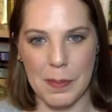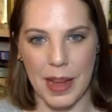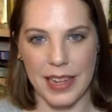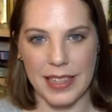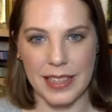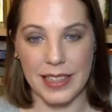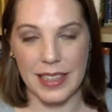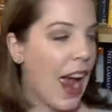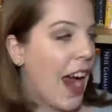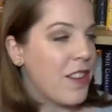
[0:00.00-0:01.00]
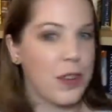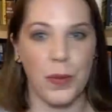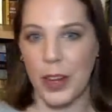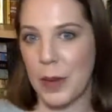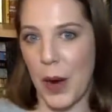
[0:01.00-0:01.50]
but I
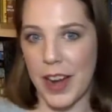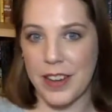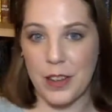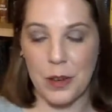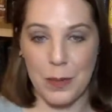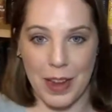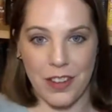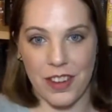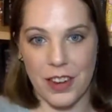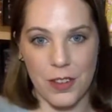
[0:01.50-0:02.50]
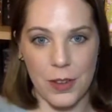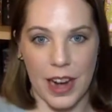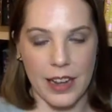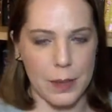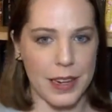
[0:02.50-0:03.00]
just really wanted to mention it to you
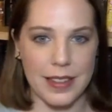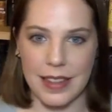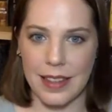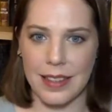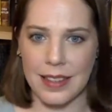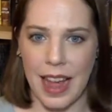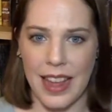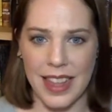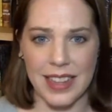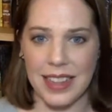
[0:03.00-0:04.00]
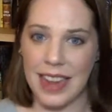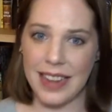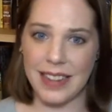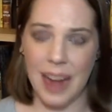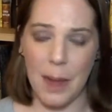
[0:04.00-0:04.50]
guys because I think the
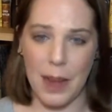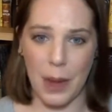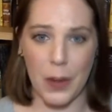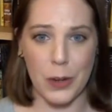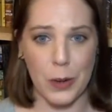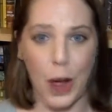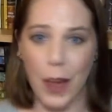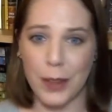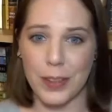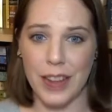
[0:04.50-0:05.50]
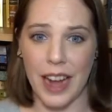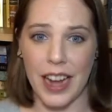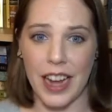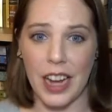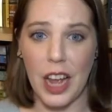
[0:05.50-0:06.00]
last time that I went to an author
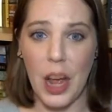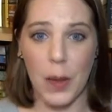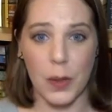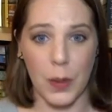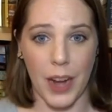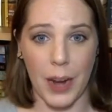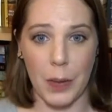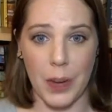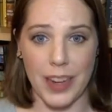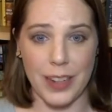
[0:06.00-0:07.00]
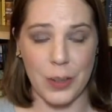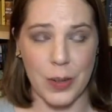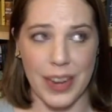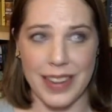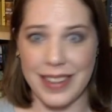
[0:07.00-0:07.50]
signing was when I went to
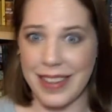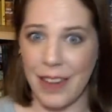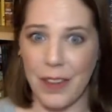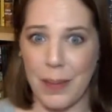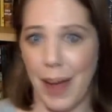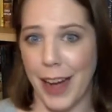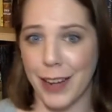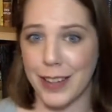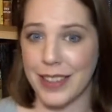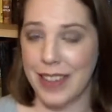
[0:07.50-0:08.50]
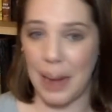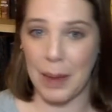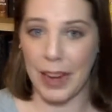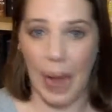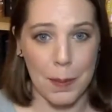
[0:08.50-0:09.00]
get Stephanie Meyer to sign
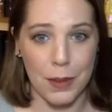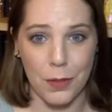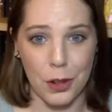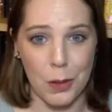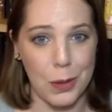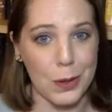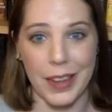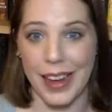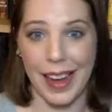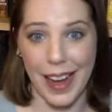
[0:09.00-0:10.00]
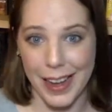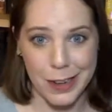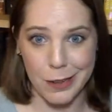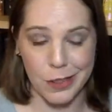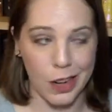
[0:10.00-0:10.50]
my copy of New Moon like
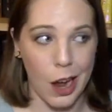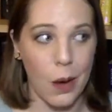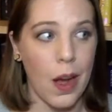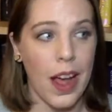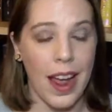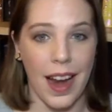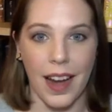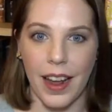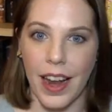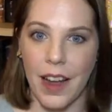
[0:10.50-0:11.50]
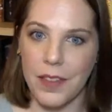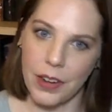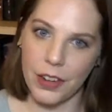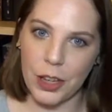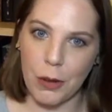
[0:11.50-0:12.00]
8 years ago, and I have
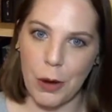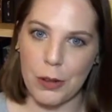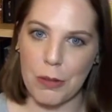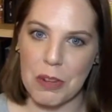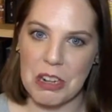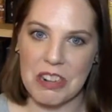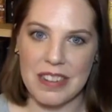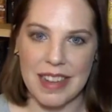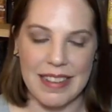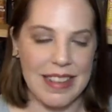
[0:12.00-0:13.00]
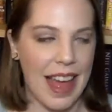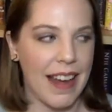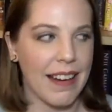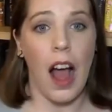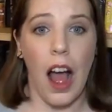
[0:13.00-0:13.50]
definitely grown as a reader since
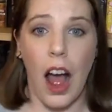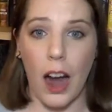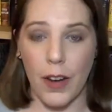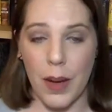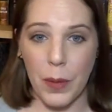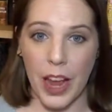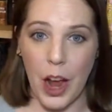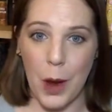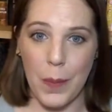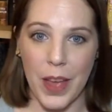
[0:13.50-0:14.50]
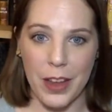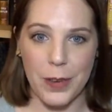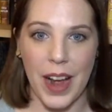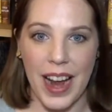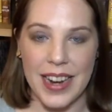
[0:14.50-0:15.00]
then. Alright, well I hope that
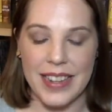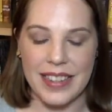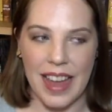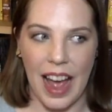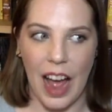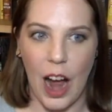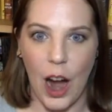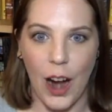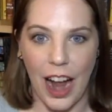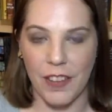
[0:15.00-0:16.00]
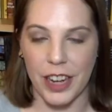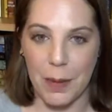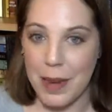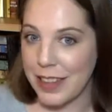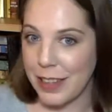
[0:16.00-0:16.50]
you guys are having
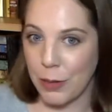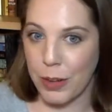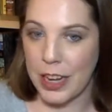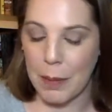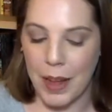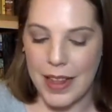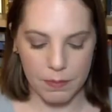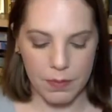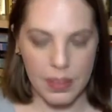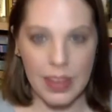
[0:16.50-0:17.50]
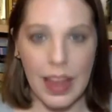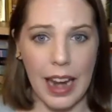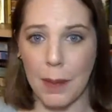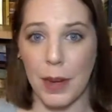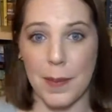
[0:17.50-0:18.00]
an amazing reading month,
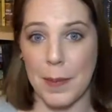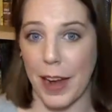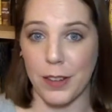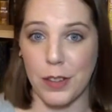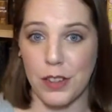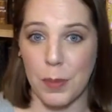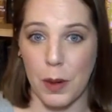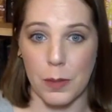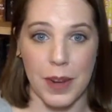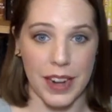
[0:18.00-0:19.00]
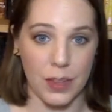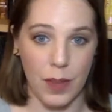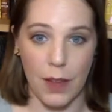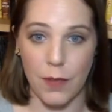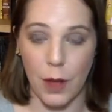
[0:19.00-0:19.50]
and I'm going to be back soon to post my next
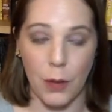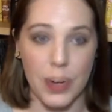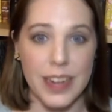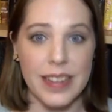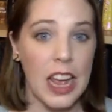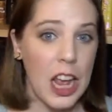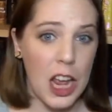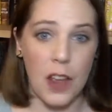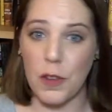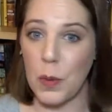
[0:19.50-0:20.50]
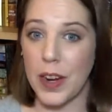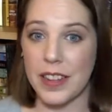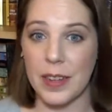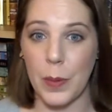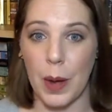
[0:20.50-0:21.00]
5 fall reads. If you want
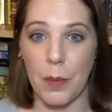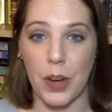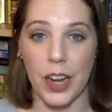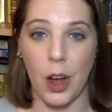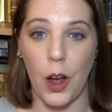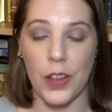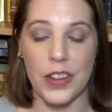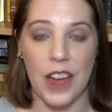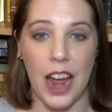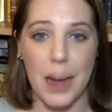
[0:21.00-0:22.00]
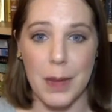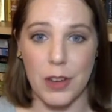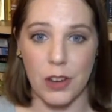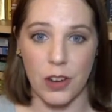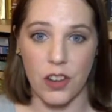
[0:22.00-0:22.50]
to see what I'm reading all the time, be
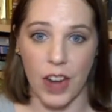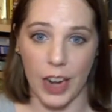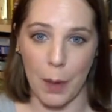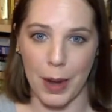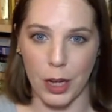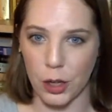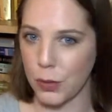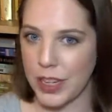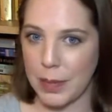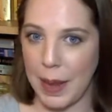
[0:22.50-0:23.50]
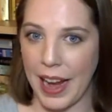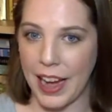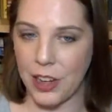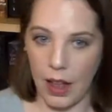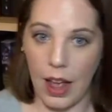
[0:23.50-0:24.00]
sure to check out my Goodreads
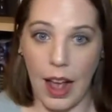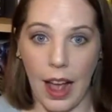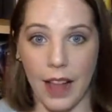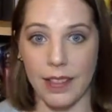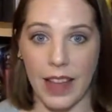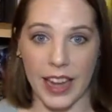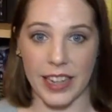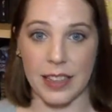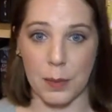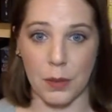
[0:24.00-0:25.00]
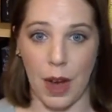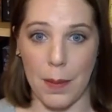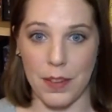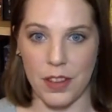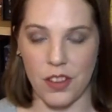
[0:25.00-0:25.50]
page, like and
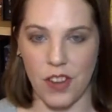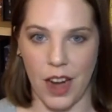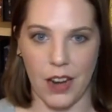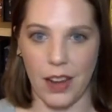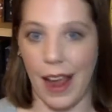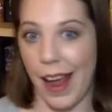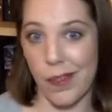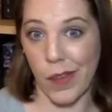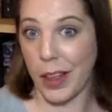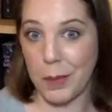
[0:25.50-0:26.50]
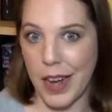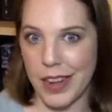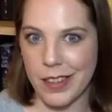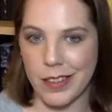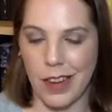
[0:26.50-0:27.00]
subscribe to this channel, and follow me
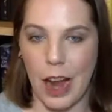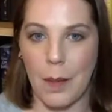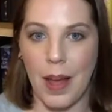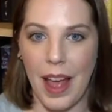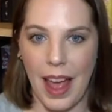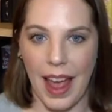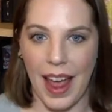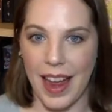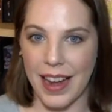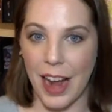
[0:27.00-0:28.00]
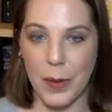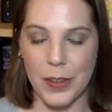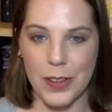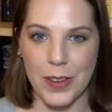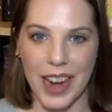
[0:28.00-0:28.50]
on Instagram. And I
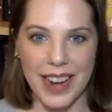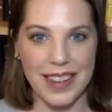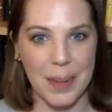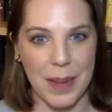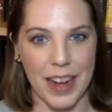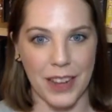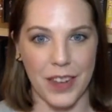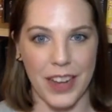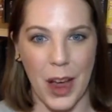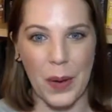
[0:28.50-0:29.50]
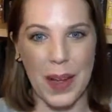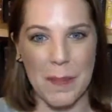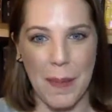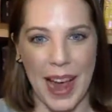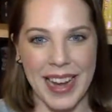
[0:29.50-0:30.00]
will see you guys in my next video.
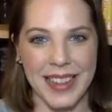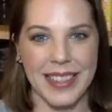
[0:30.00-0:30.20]
Bye!